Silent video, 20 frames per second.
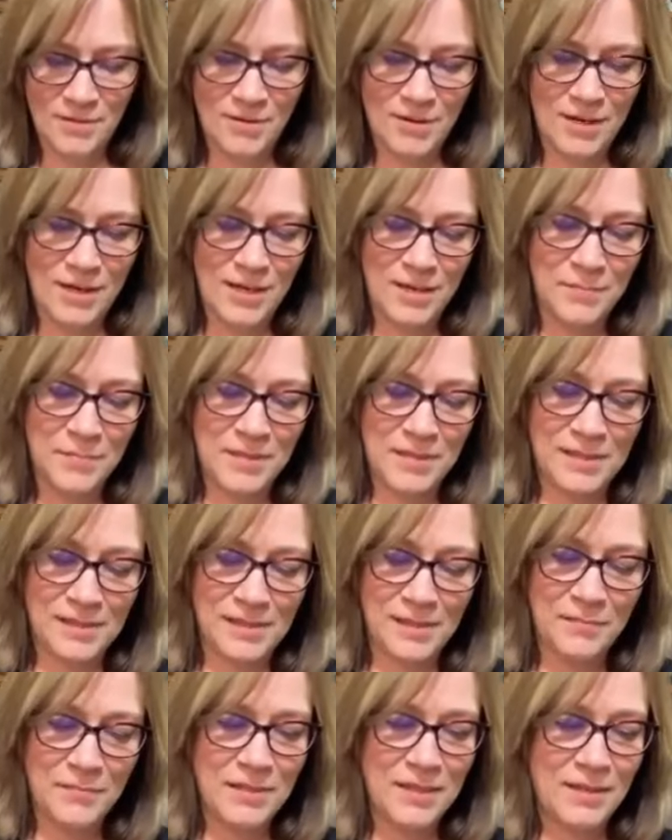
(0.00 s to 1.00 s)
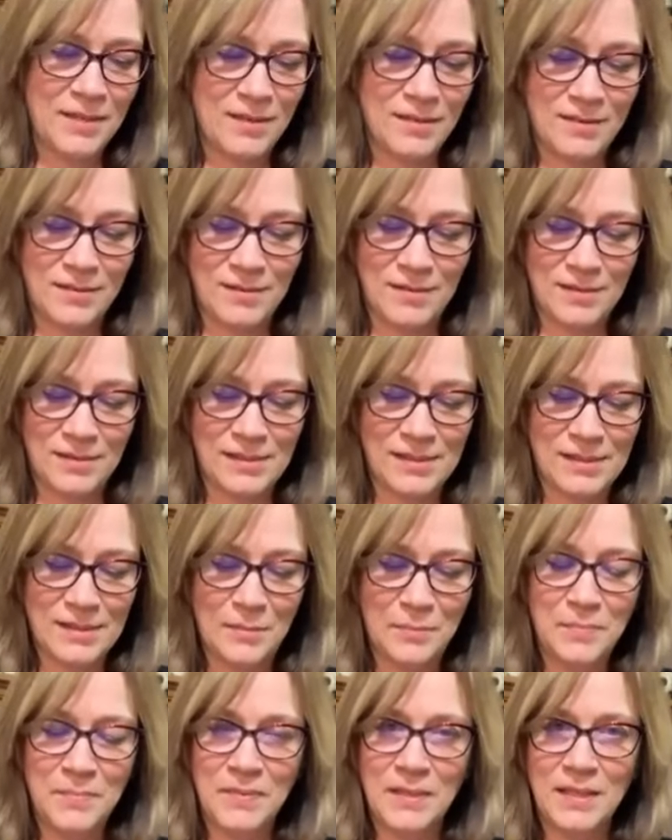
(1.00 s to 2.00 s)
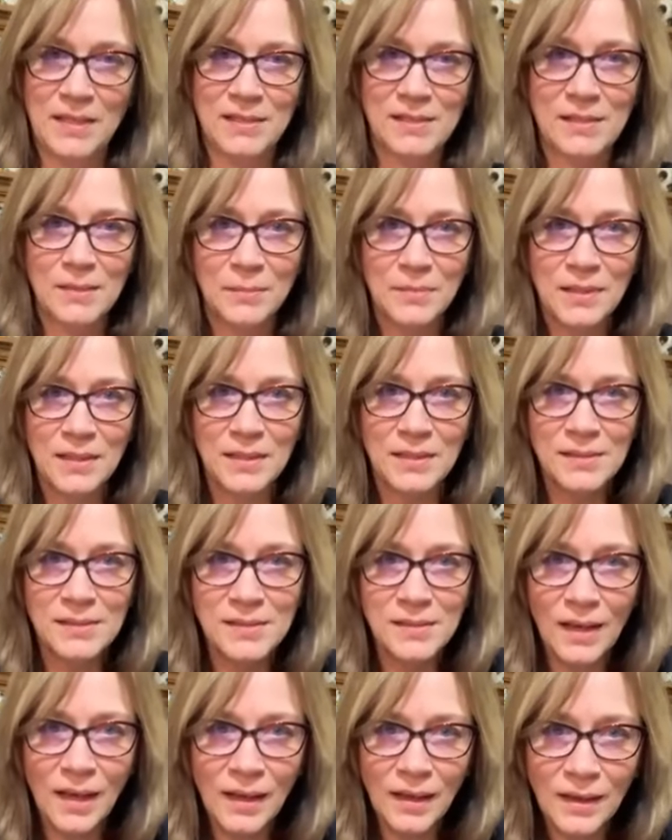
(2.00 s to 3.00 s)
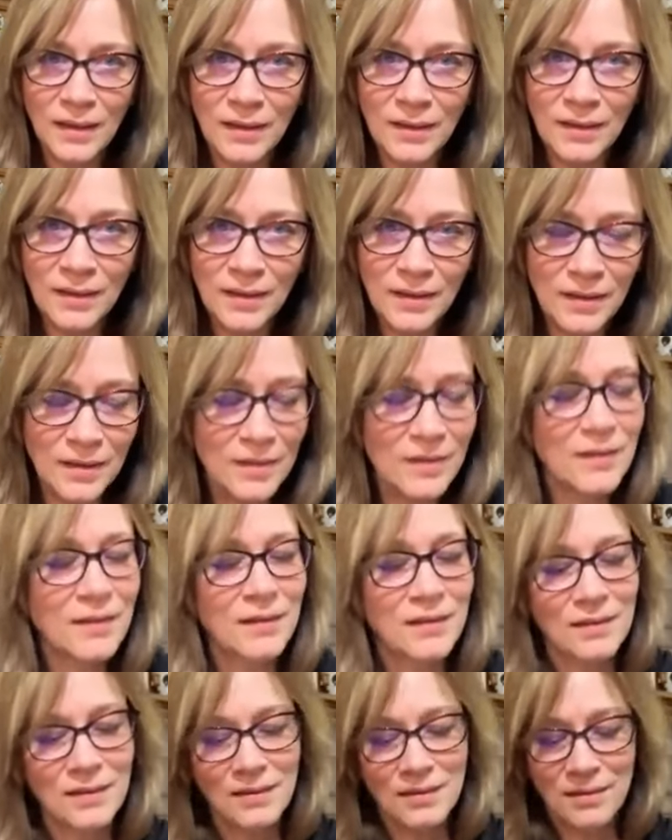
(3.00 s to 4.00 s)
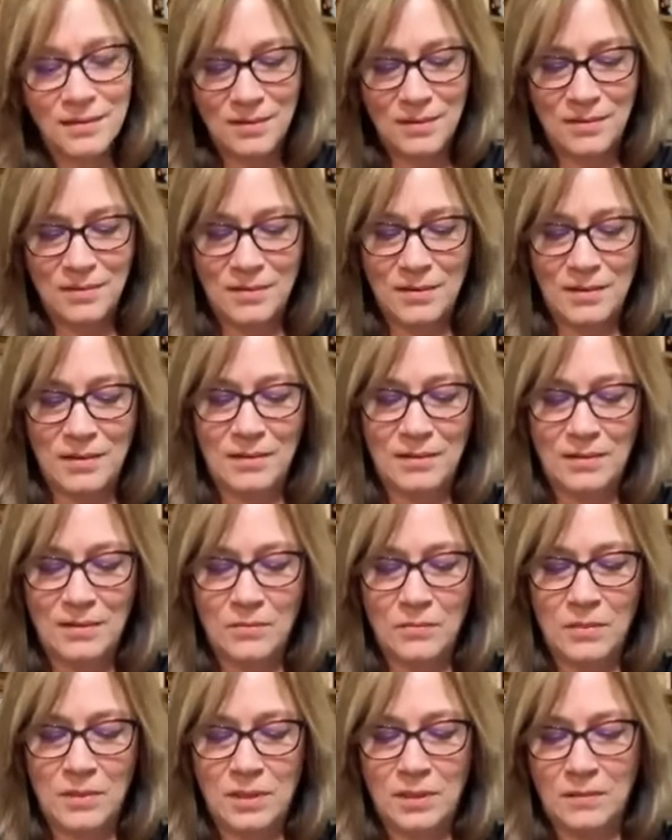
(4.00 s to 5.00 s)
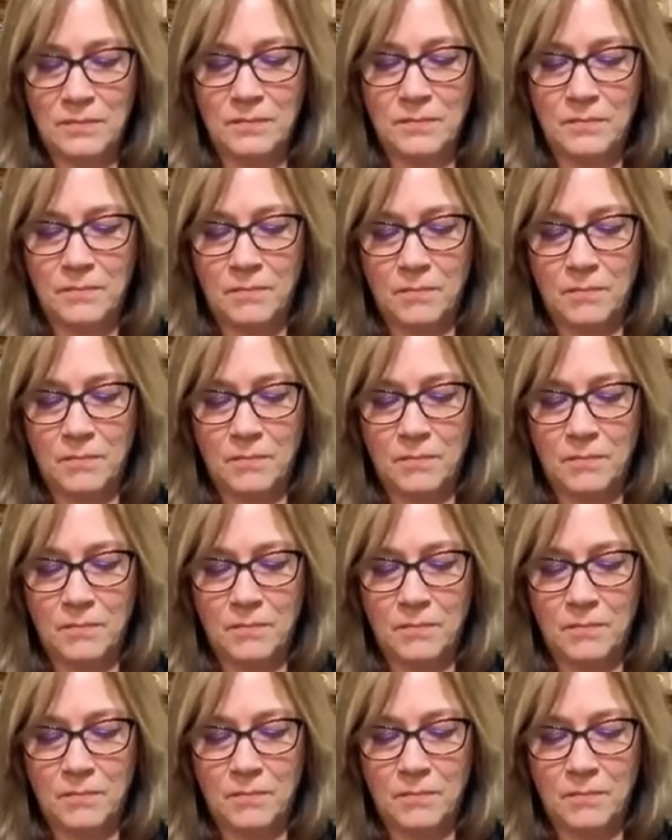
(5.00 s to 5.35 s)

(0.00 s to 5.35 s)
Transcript: All right, I missed something, something somebody said. Okay,